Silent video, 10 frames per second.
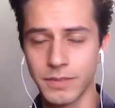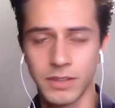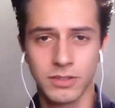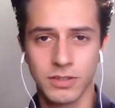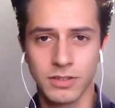I
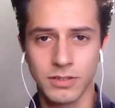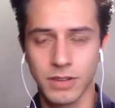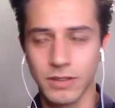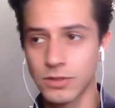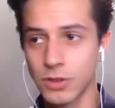just think it's
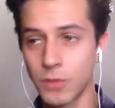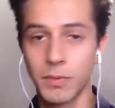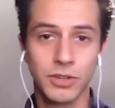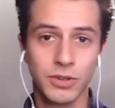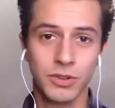great. So
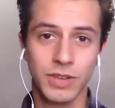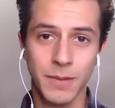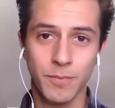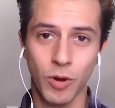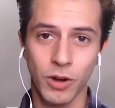make sure you
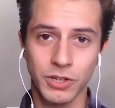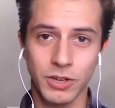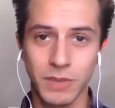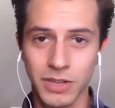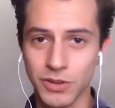keep
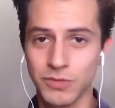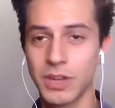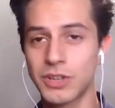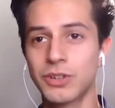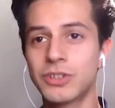watching. Make
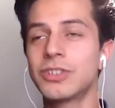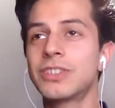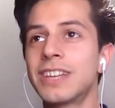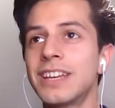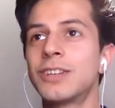sure you
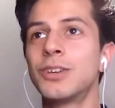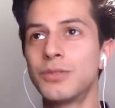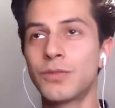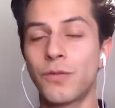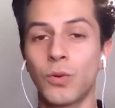stay
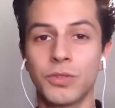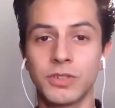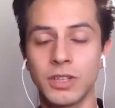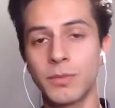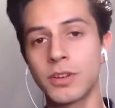tuned for the
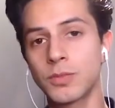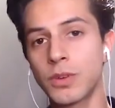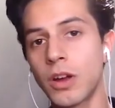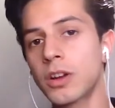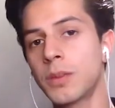summer because
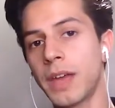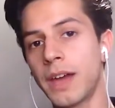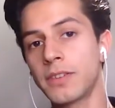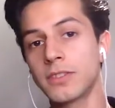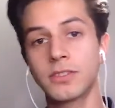we are going to be
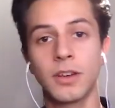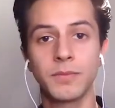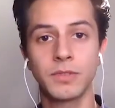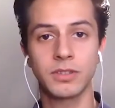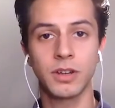having
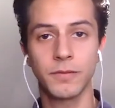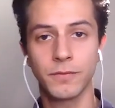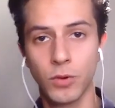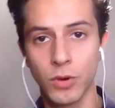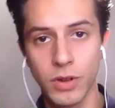some stuff
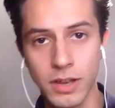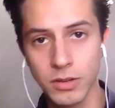for OCAD U